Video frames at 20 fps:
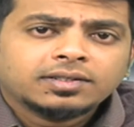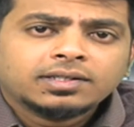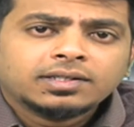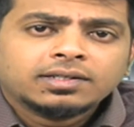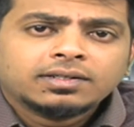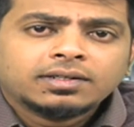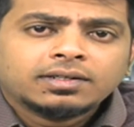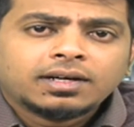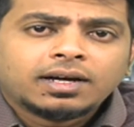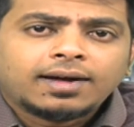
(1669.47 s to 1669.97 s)

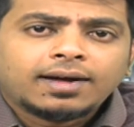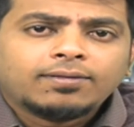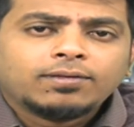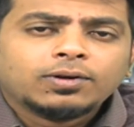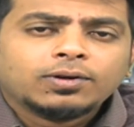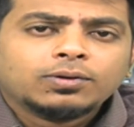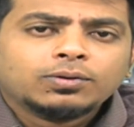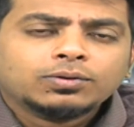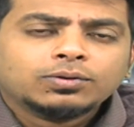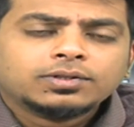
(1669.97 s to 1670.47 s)
I will
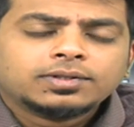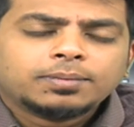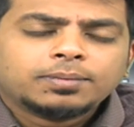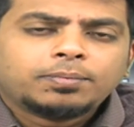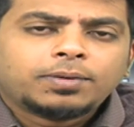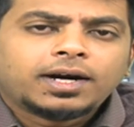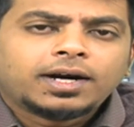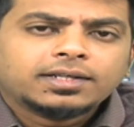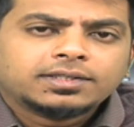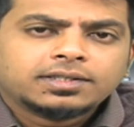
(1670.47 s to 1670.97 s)
use the
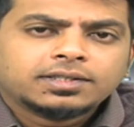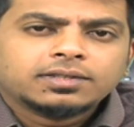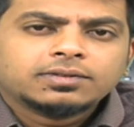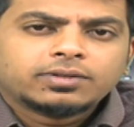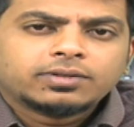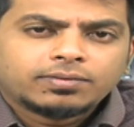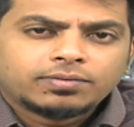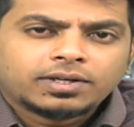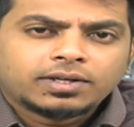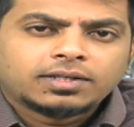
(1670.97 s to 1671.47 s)
past tense of
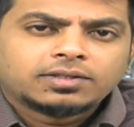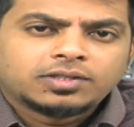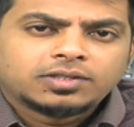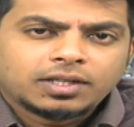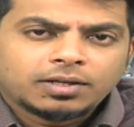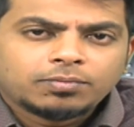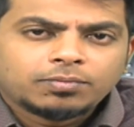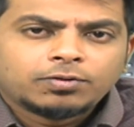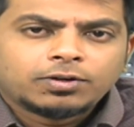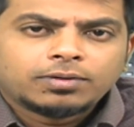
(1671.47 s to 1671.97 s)
that same
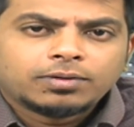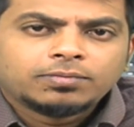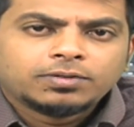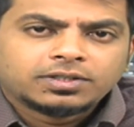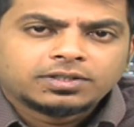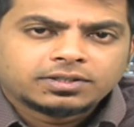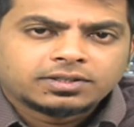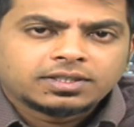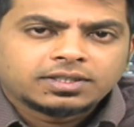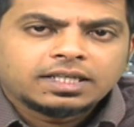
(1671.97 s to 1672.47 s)
verb, which is
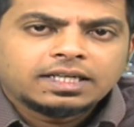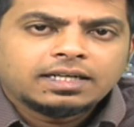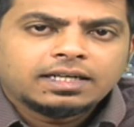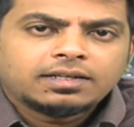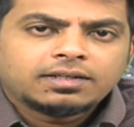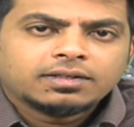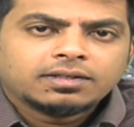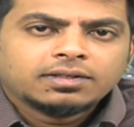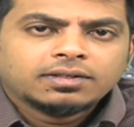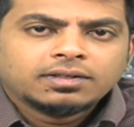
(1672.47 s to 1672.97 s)
eat,
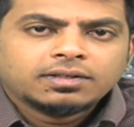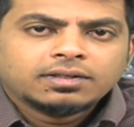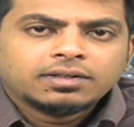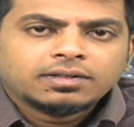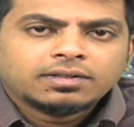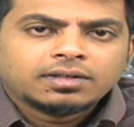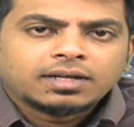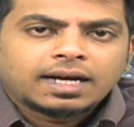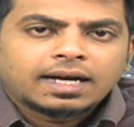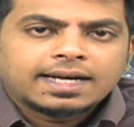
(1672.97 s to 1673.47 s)

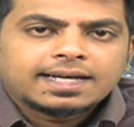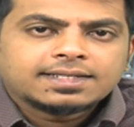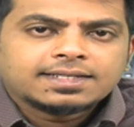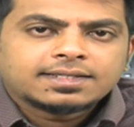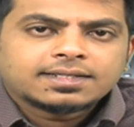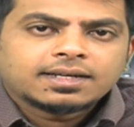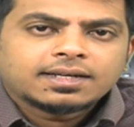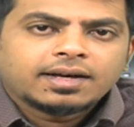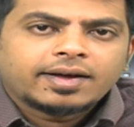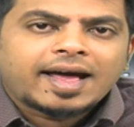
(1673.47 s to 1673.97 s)
as
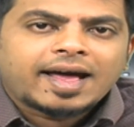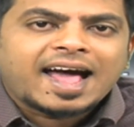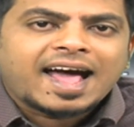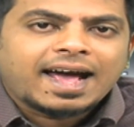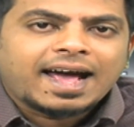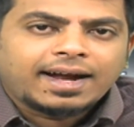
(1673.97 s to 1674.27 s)
ate.